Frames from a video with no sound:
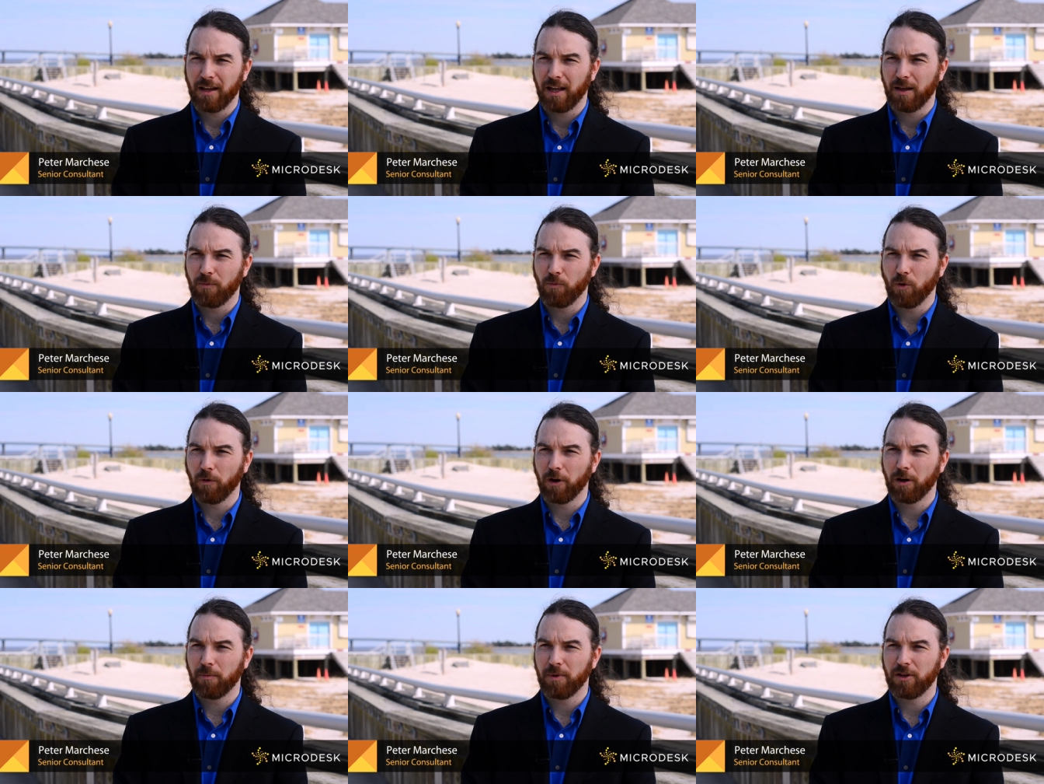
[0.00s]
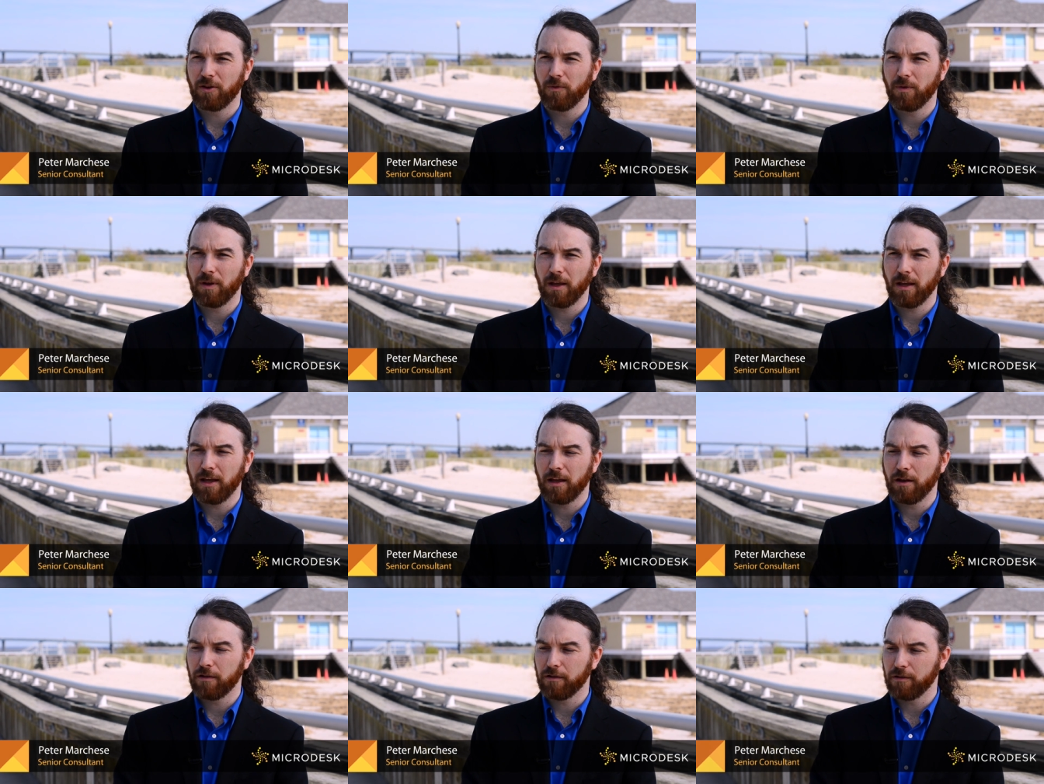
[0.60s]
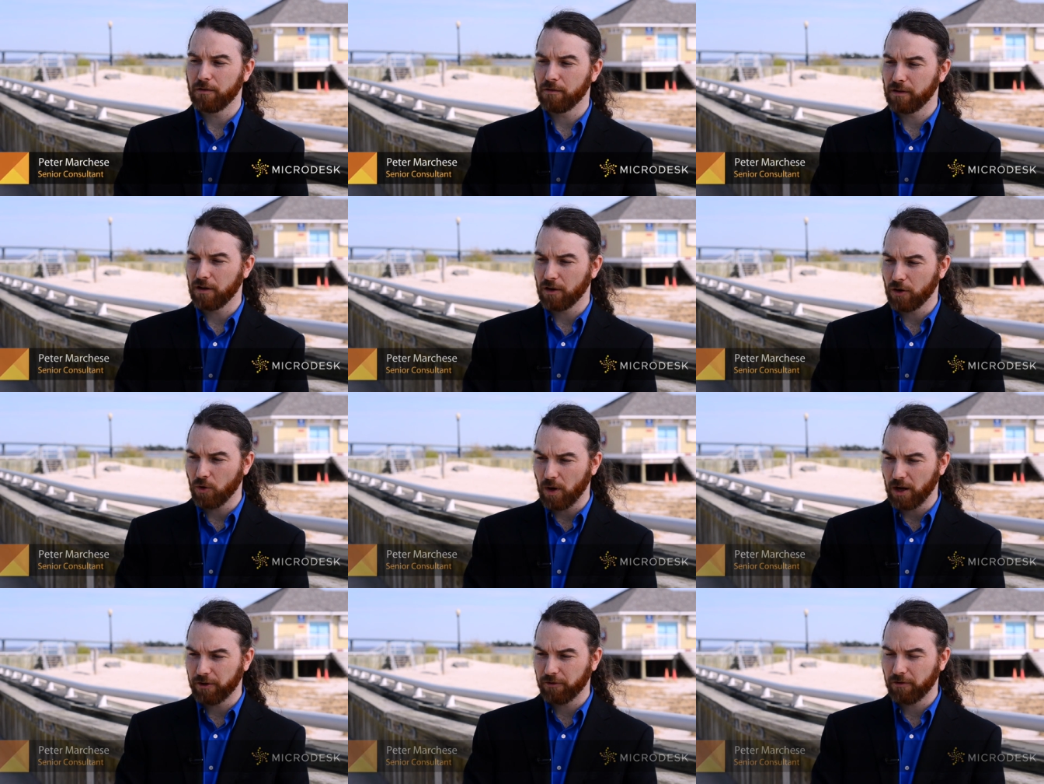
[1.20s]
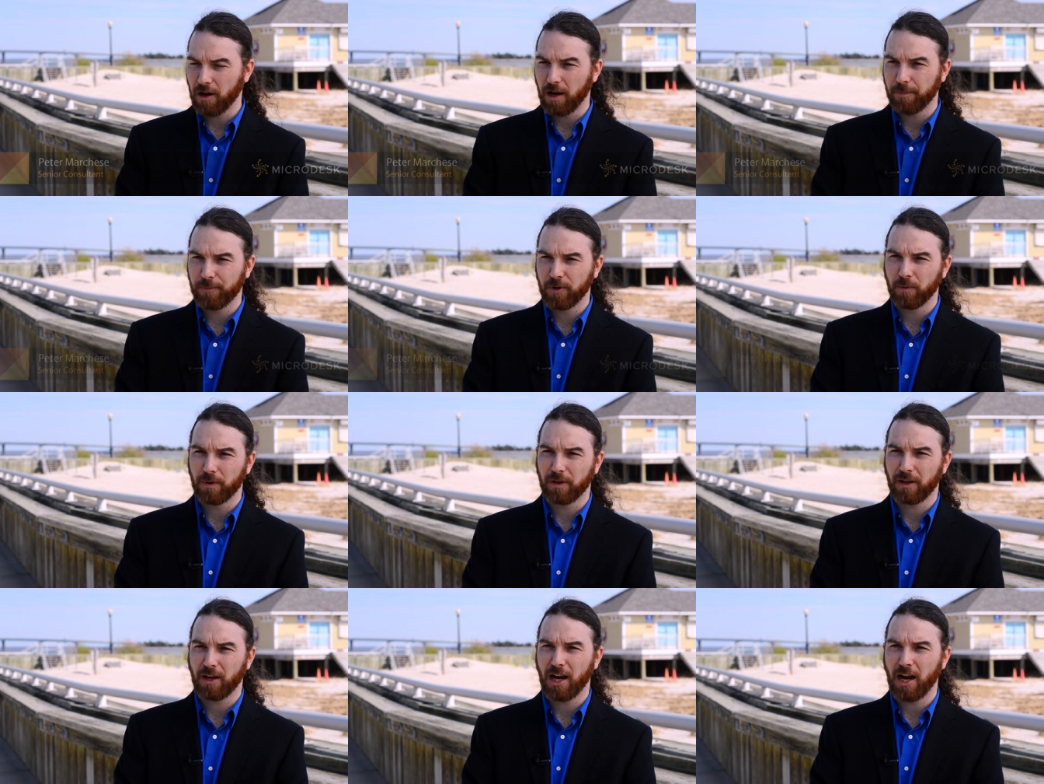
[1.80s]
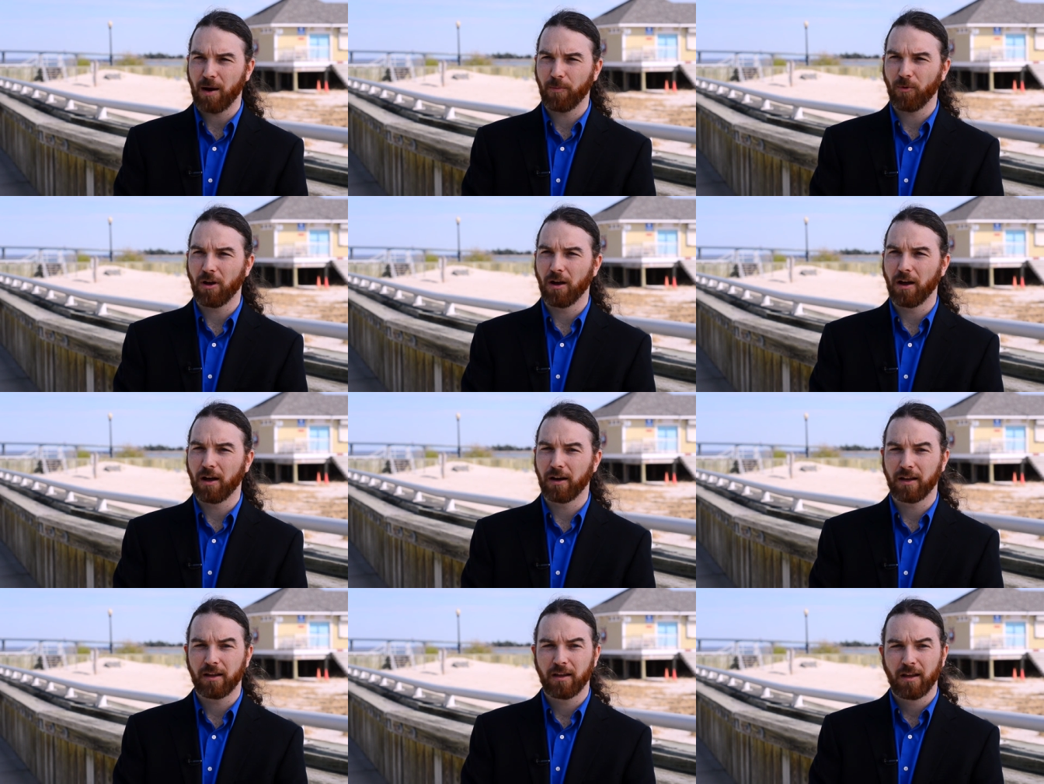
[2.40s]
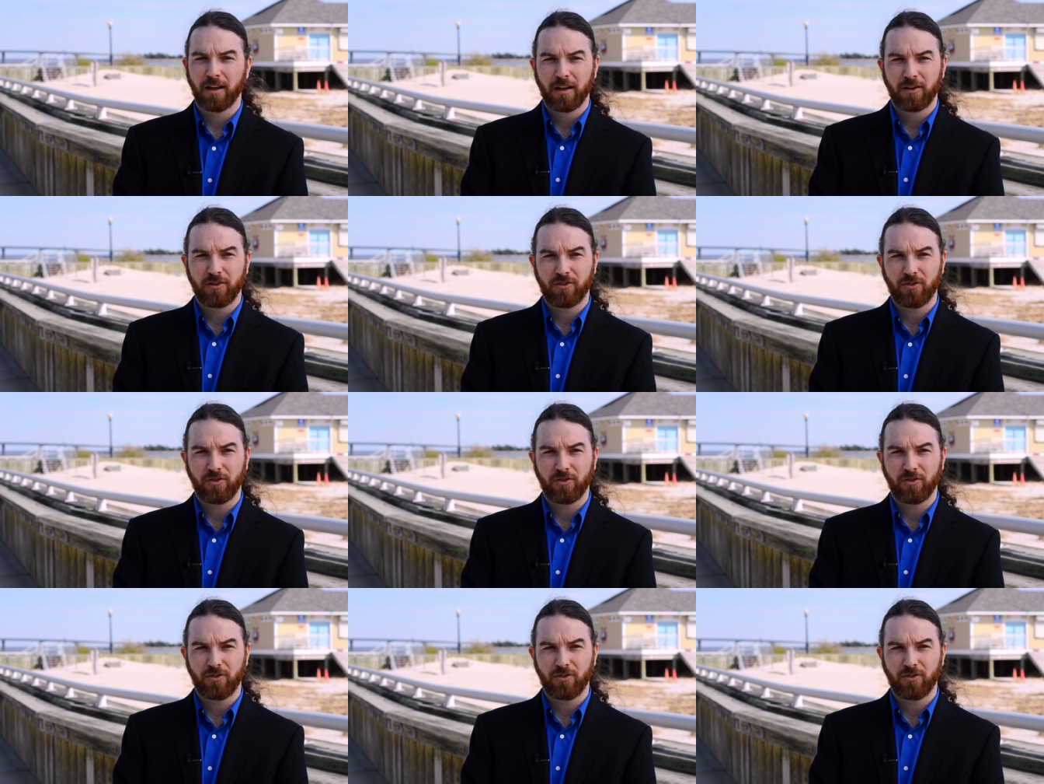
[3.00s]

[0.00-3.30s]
and what we're going to be doing is using a quadricopter with a camera on it